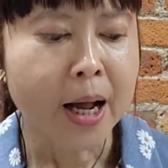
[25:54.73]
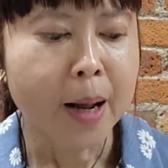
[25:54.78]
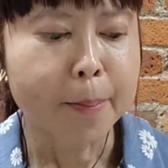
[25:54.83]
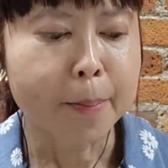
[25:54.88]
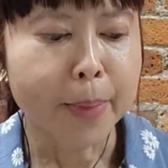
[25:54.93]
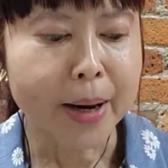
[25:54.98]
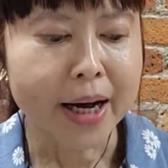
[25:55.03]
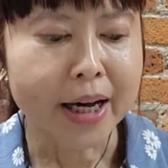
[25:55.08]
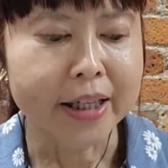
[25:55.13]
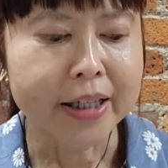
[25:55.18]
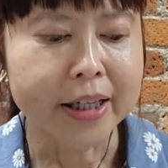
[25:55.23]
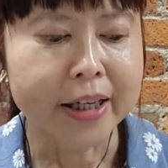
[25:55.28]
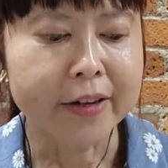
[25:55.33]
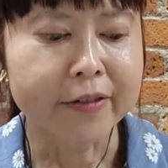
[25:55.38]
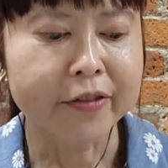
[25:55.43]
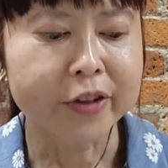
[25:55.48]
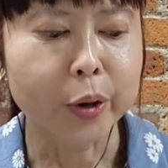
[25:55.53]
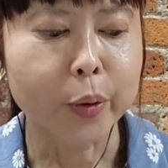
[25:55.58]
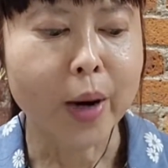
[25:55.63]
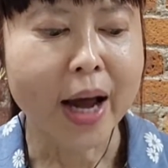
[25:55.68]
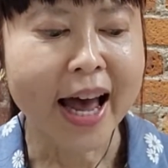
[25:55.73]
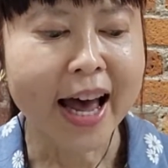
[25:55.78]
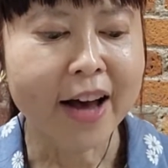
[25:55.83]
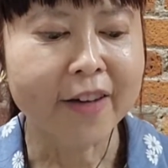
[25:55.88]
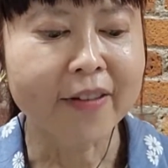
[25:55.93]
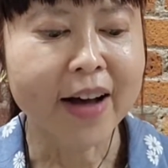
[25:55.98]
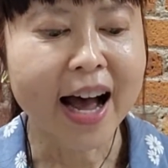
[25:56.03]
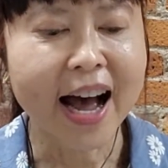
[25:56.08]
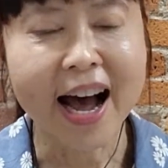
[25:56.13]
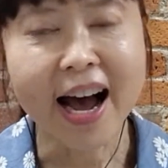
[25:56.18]
But if you
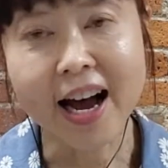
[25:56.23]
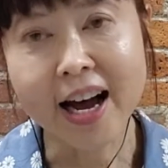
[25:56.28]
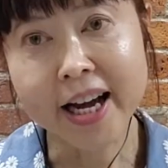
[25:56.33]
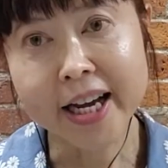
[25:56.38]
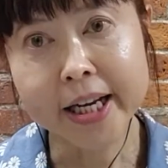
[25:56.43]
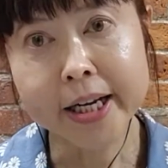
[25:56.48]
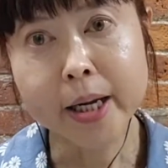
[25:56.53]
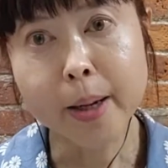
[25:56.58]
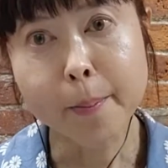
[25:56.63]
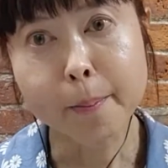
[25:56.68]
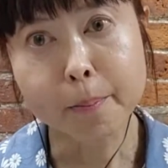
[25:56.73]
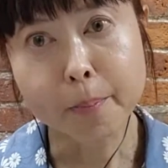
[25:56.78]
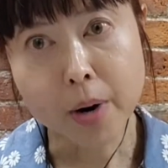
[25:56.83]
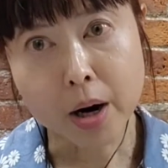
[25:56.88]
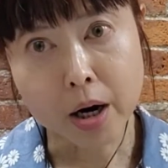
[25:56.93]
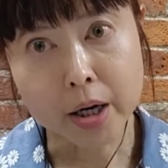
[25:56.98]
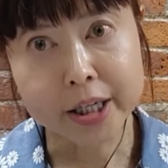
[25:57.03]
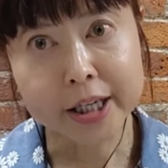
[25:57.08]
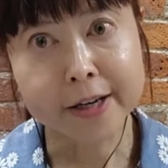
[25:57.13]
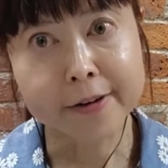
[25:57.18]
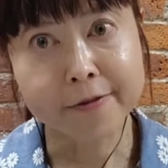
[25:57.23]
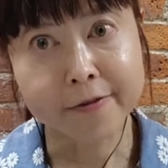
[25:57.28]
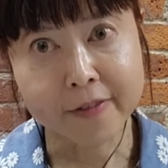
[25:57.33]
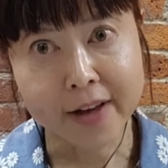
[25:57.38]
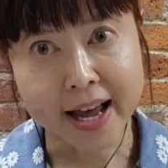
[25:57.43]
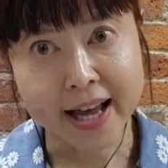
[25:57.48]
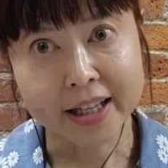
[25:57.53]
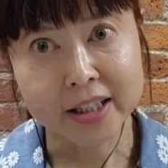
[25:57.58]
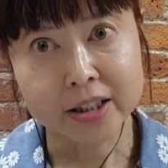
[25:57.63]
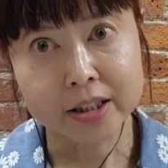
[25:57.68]
have high body
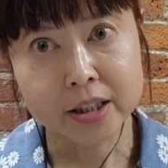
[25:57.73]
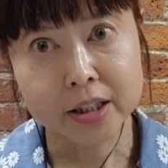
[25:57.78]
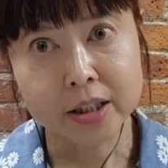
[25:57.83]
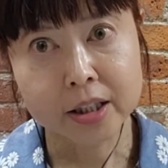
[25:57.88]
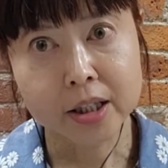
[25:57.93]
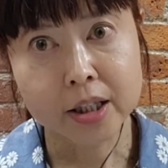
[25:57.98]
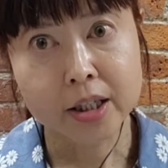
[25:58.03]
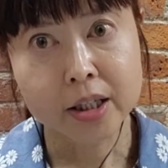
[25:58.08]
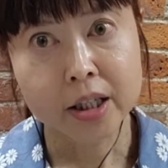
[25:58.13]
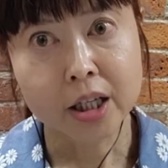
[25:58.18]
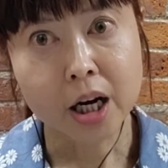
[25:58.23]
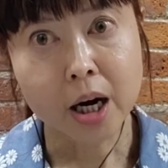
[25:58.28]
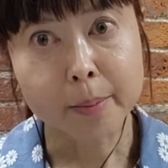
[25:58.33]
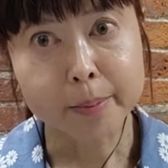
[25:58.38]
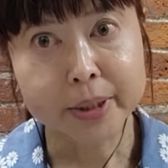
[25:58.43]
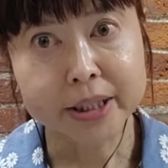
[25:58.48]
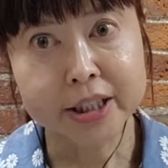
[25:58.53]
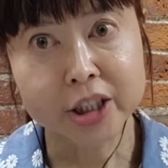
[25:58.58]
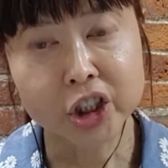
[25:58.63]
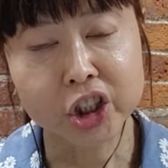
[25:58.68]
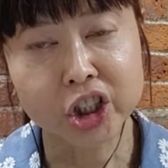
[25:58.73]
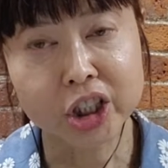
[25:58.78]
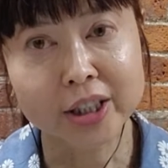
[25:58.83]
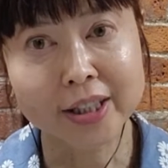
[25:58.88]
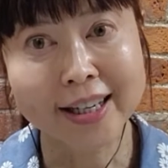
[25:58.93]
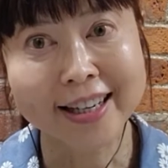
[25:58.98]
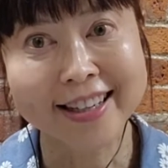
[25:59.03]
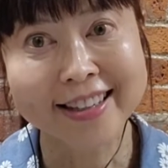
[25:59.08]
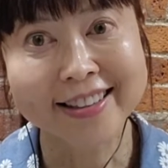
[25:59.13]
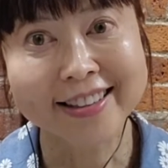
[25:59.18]
fat
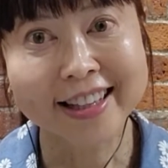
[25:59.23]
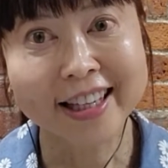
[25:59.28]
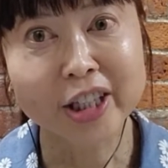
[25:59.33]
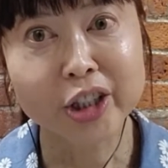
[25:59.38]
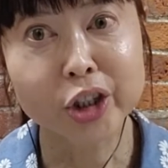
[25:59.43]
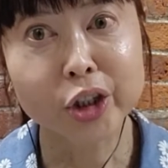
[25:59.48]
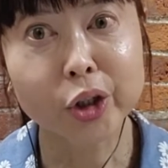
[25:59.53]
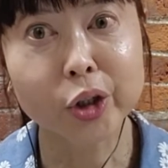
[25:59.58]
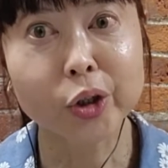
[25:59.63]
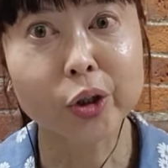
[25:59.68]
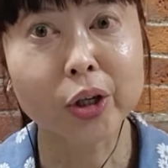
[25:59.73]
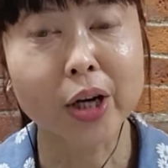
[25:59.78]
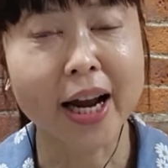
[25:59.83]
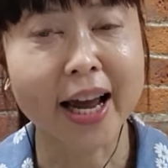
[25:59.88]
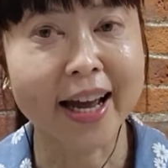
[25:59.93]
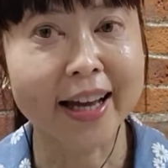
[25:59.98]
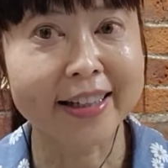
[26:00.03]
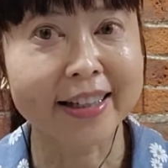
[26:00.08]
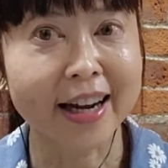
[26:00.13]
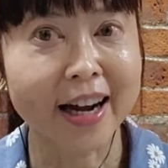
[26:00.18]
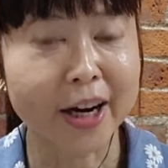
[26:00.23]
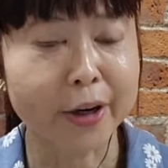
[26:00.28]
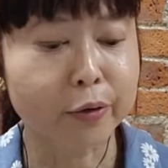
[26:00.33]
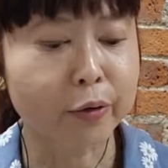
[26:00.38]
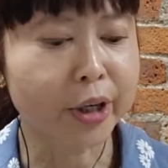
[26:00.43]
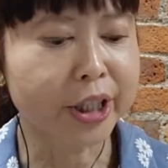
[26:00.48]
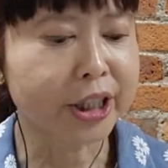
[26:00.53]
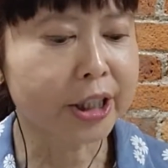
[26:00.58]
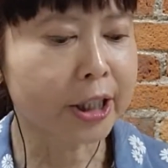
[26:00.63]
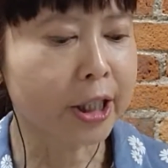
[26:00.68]
composition, then you're at high
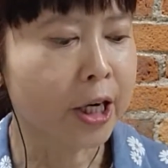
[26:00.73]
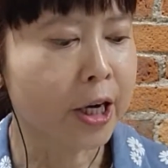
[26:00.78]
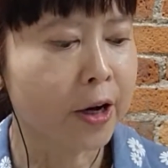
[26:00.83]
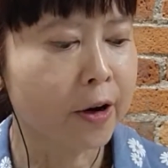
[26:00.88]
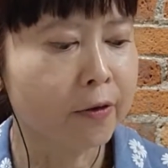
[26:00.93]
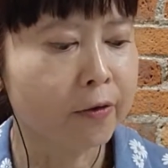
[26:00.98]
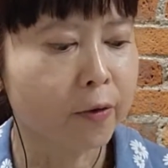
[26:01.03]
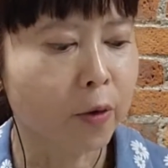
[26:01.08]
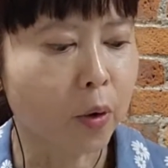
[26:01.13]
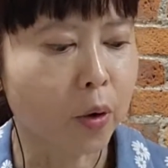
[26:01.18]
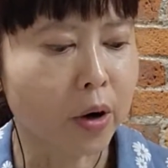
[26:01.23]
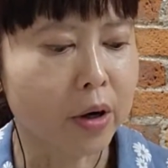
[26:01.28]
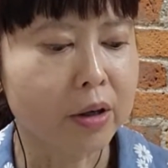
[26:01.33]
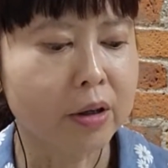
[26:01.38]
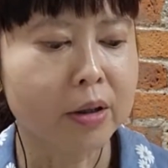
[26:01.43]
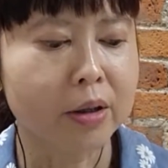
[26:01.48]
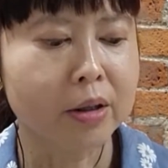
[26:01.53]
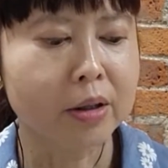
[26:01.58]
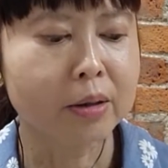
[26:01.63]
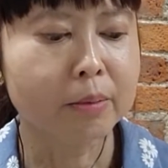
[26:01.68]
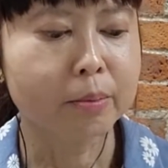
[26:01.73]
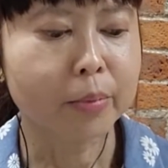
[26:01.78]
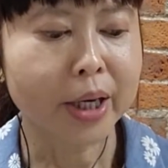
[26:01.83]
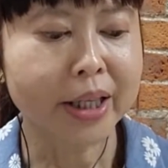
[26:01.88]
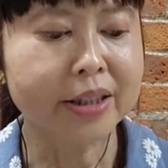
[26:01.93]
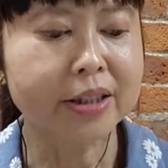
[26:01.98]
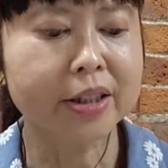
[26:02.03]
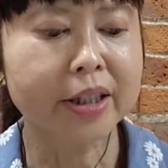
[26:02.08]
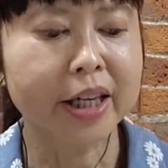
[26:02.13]
risk for breast,